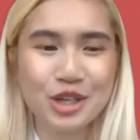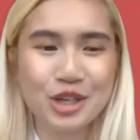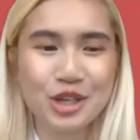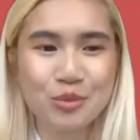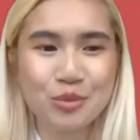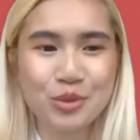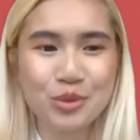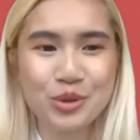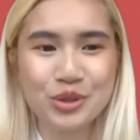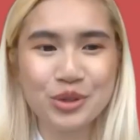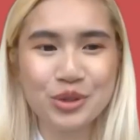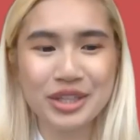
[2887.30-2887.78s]

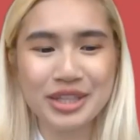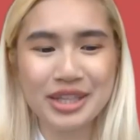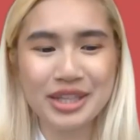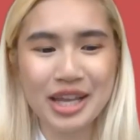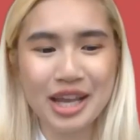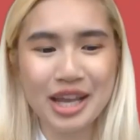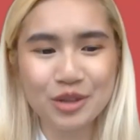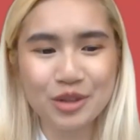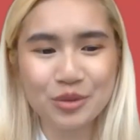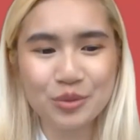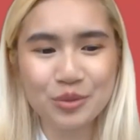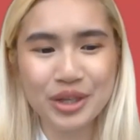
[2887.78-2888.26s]
important,
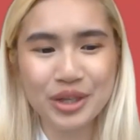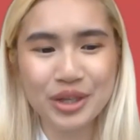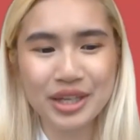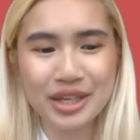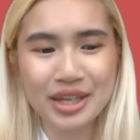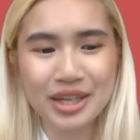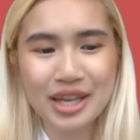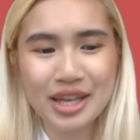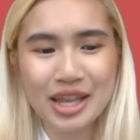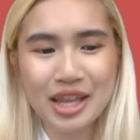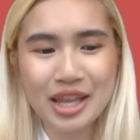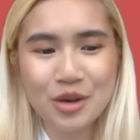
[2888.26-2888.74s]
that
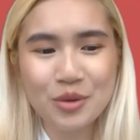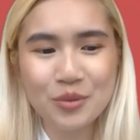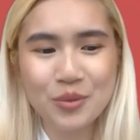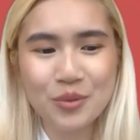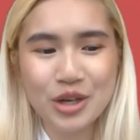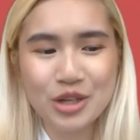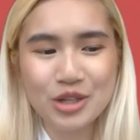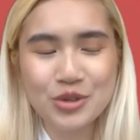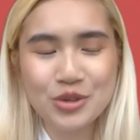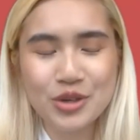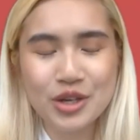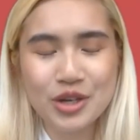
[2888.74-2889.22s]
we
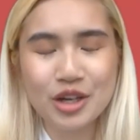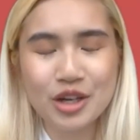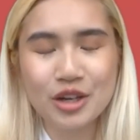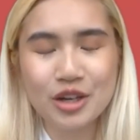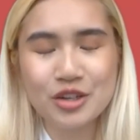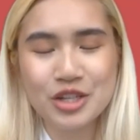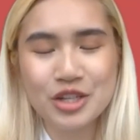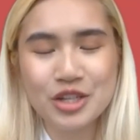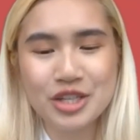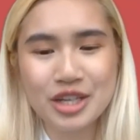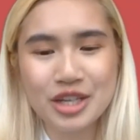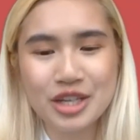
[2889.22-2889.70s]
want to
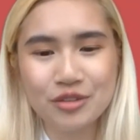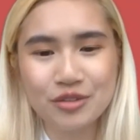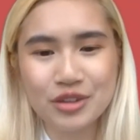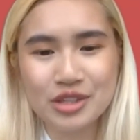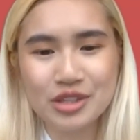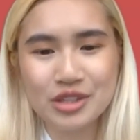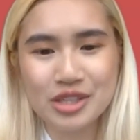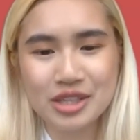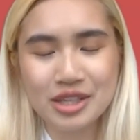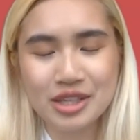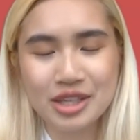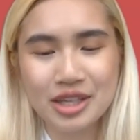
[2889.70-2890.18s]
encourage
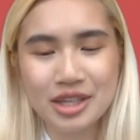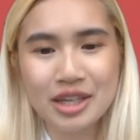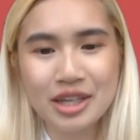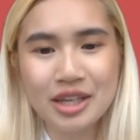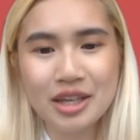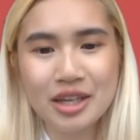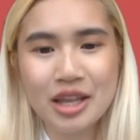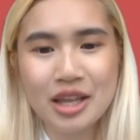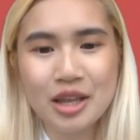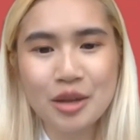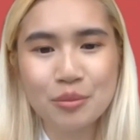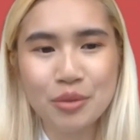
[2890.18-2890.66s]

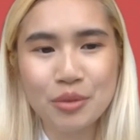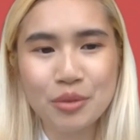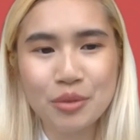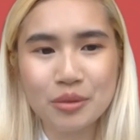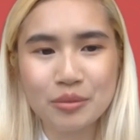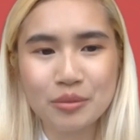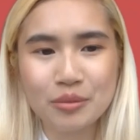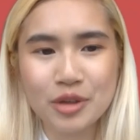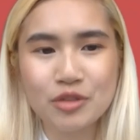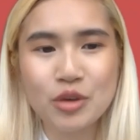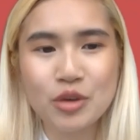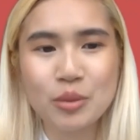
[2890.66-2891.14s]
diversity, but
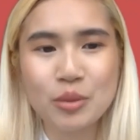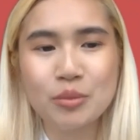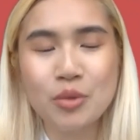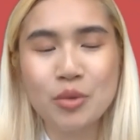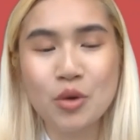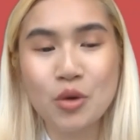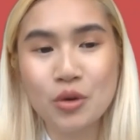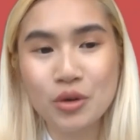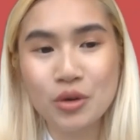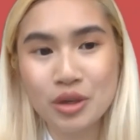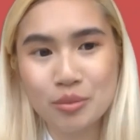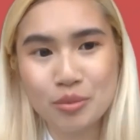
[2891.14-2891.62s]
even
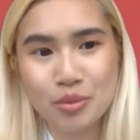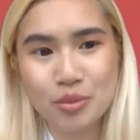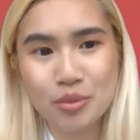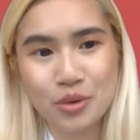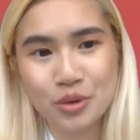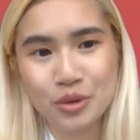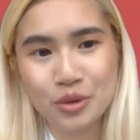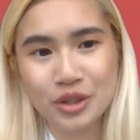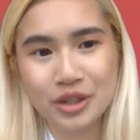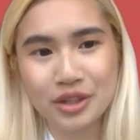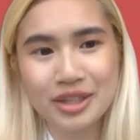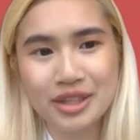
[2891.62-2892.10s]
more
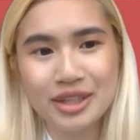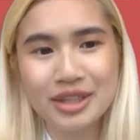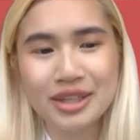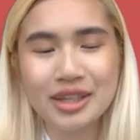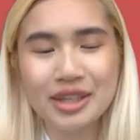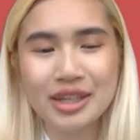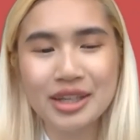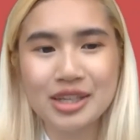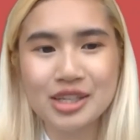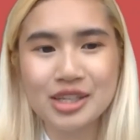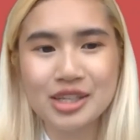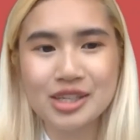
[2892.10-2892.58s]

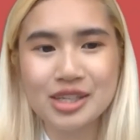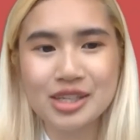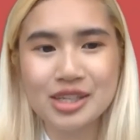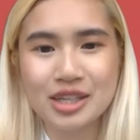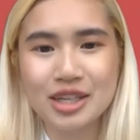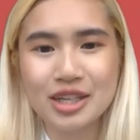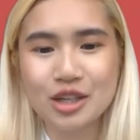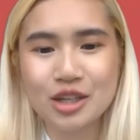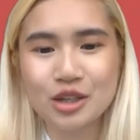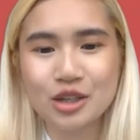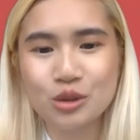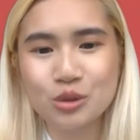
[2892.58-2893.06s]
important is the
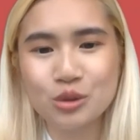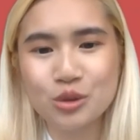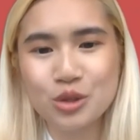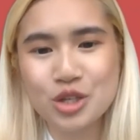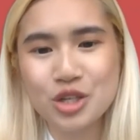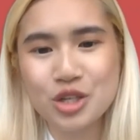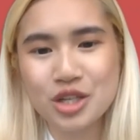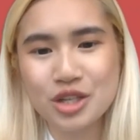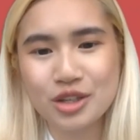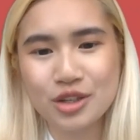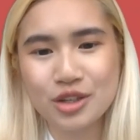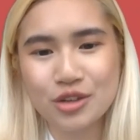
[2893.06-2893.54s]

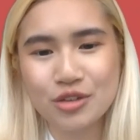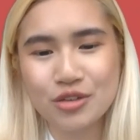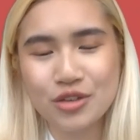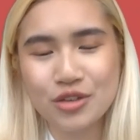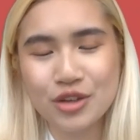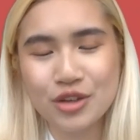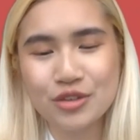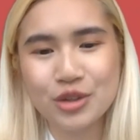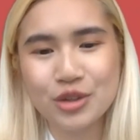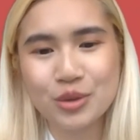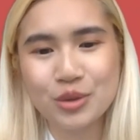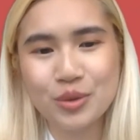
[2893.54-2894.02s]
inclusion of
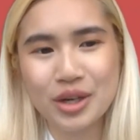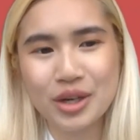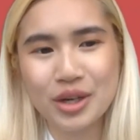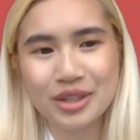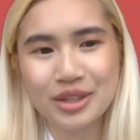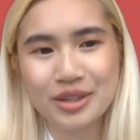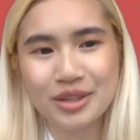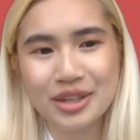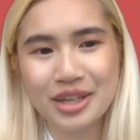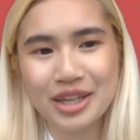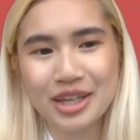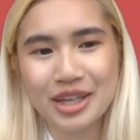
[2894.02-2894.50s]

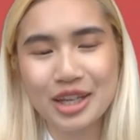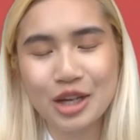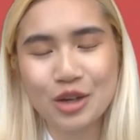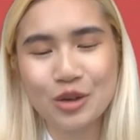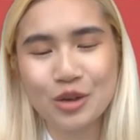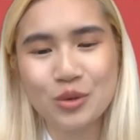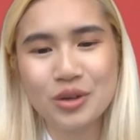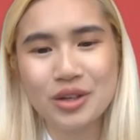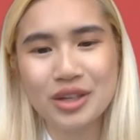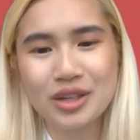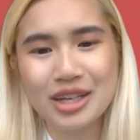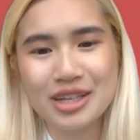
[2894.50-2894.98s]
everyone in an
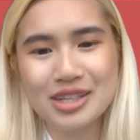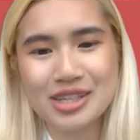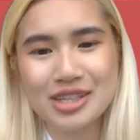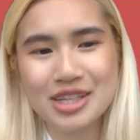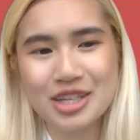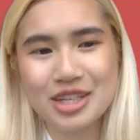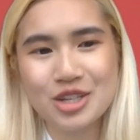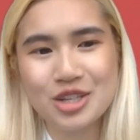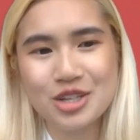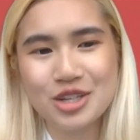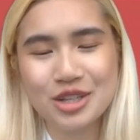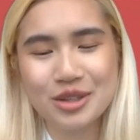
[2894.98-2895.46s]

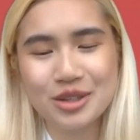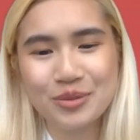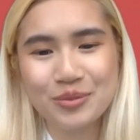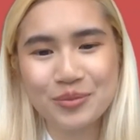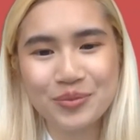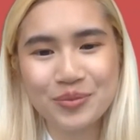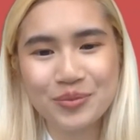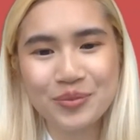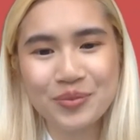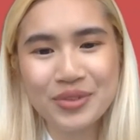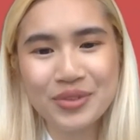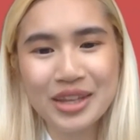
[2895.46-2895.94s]
organization.
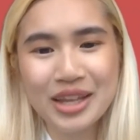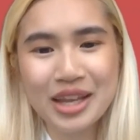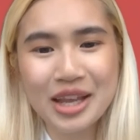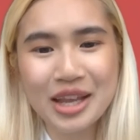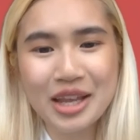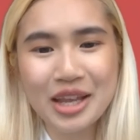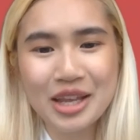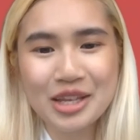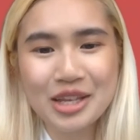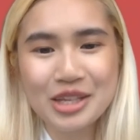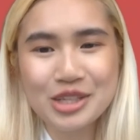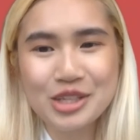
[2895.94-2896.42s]

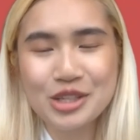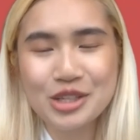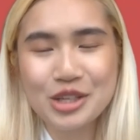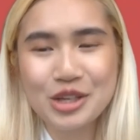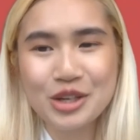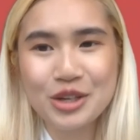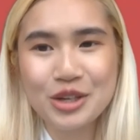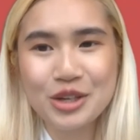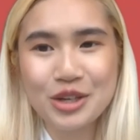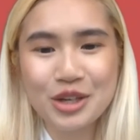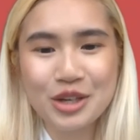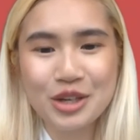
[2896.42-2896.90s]
So
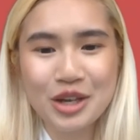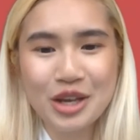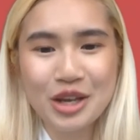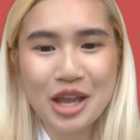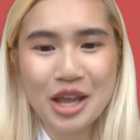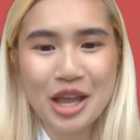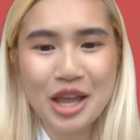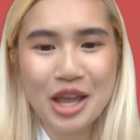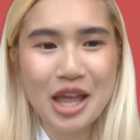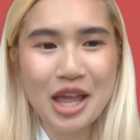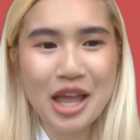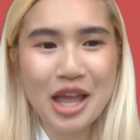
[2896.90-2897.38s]

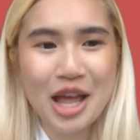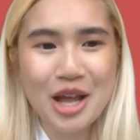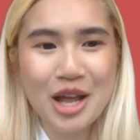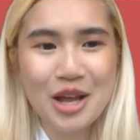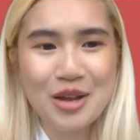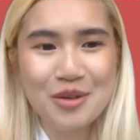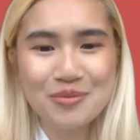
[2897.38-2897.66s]
um,